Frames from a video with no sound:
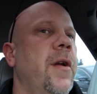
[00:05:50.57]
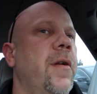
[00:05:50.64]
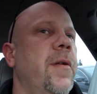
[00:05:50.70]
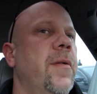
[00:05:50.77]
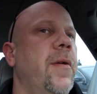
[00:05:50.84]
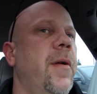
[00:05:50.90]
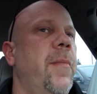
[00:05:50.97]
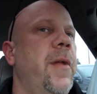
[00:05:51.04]

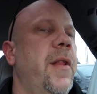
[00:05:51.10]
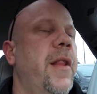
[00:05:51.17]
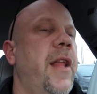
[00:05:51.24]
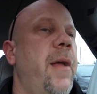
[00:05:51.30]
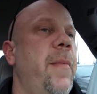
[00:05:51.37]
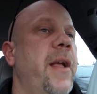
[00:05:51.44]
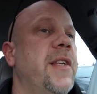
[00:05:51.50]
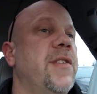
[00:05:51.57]
And, I mean,
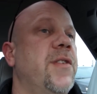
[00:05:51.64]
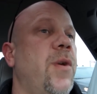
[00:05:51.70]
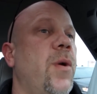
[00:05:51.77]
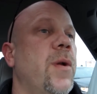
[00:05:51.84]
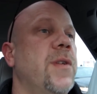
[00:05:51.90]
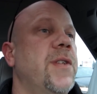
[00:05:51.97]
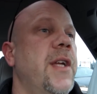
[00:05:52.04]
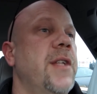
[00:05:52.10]
that makes
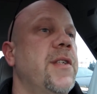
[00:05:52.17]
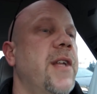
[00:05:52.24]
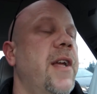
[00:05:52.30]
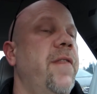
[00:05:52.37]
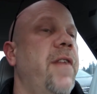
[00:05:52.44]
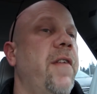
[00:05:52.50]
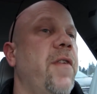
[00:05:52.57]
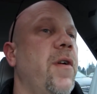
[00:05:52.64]
total sense, and
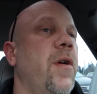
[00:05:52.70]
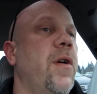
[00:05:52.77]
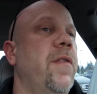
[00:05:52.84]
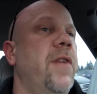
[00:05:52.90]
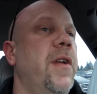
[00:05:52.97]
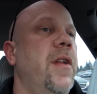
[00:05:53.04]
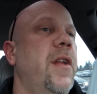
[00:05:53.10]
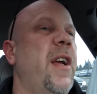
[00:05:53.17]
I've never heard of
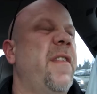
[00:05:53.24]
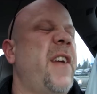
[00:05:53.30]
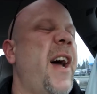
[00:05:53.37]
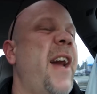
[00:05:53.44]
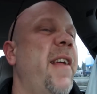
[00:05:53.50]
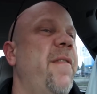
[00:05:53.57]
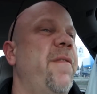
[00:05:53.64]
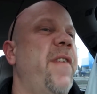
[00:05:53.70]
it. I
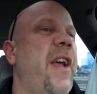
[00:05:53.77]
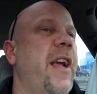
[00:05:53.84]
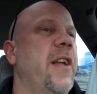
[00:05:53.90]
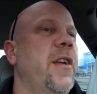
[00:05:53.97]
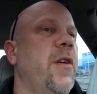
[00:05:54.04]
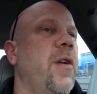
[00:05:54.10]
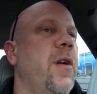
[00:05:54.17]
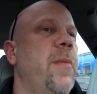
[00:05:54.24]
kind of
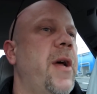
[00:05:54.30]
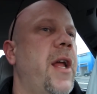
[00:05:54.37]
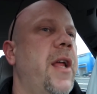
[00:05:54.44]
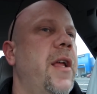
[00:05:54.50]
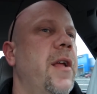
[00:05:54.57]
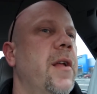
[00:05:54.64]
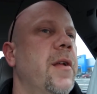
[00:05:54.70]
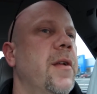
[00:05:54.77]
vaguely heard about
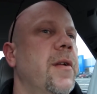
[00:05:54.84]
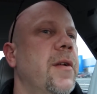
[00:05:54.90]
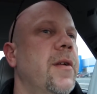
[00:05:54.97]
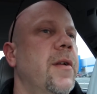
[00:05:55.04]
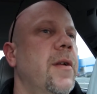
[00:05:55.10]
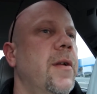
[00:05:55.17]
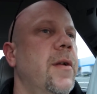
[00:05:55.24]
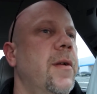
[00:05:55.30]
it.
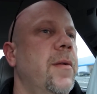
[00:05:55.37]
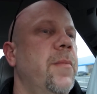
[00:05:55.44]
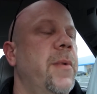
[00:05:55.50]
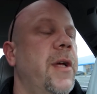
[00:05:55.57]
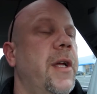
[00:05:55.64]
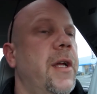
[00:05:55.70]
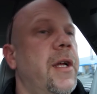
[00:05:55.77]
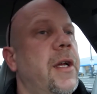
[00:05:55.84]

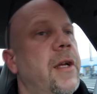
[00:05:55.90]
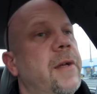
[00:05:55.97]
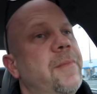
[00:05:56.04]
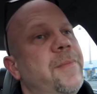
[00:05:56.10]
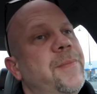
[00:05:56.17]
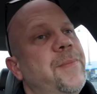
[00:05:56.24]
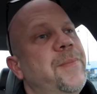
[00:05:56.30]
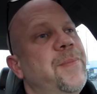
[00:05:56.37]
But,
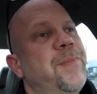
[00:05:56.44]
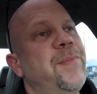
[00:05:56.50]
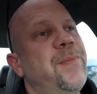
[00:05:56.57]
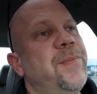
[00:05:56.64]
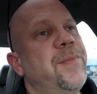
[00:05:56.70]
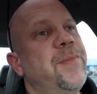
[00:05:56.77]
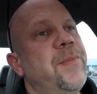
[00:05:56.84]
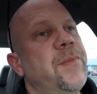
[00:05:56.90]

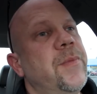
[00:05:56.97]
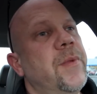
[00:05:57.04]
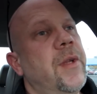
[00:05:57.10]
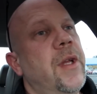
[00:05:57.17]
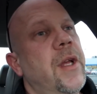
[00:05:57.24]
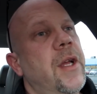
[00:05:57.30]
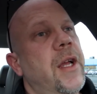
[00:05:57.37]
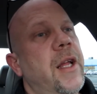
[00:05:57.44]

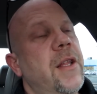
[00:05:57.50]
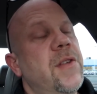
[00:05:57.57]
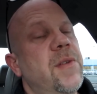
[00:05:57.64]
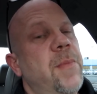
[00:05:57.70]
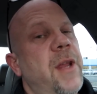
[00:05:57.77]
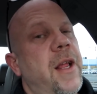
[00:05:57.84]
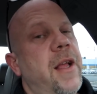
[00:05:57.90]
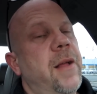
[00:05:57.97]
that doesn't
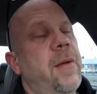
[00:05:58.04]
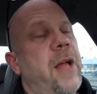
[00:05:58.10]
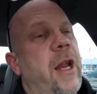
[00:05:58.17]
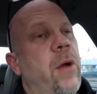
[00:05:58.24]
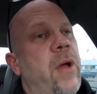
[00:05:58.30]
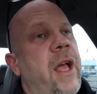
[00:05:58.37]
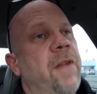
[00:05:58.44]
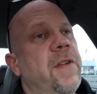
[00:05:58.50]
mean I
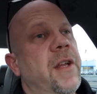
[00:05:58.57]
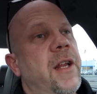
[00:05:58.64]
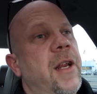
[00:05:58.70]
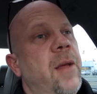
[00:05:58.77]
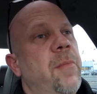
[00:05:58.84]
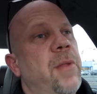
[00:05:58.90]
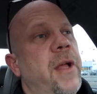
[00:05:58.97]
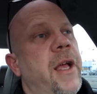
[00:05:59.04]
don't have to get an
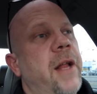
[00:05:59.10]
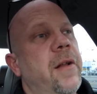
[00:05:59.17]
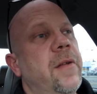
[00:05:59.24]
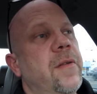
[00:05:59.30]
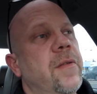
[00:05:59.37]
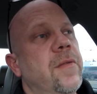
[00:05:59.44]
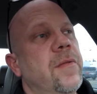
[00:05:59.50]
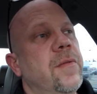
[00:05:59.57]
implant.
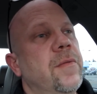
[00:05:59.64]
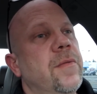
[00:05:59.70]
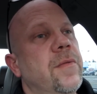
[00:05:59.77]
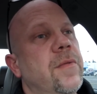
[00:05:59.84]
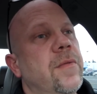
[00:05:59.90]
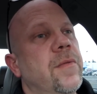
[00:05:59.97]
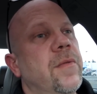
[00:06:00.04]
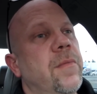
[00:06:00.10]

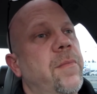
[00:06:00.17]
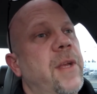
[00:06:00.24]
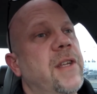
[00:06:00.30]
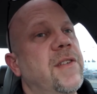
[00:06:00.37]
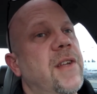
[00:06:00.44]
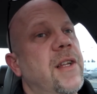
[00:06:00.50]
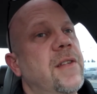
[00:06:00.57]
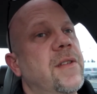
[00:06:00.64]

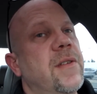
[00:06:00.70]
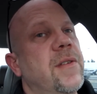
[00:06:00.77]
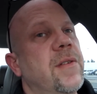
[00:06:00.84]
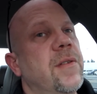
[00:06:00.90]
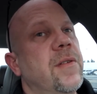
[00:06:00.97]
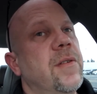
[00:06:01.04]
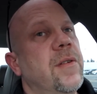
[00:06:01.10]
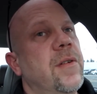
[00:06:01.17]
Makes sense.
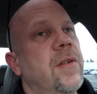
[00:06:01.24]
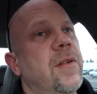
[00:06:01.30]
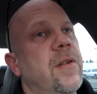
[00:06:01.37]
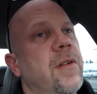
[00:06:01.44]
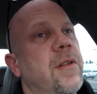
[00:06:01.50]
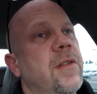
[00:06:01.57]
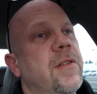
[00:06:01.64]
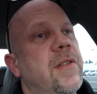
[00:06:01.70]

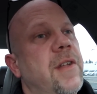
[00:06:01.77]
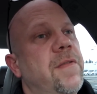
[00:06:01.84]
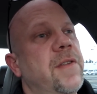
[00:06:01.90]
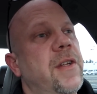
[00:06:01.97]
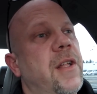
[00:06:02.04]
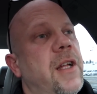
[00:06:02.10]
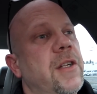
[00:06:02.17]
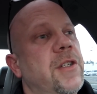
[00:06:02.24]
It's
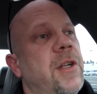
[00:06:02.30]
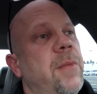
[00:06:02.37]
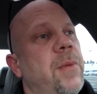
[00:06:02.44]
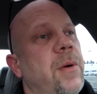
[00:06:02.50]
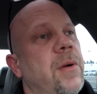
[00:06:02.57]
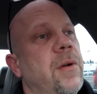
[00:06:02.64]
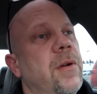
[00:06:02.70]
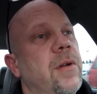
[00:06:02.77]
definitely a lot
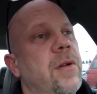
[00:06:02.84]
cheaper.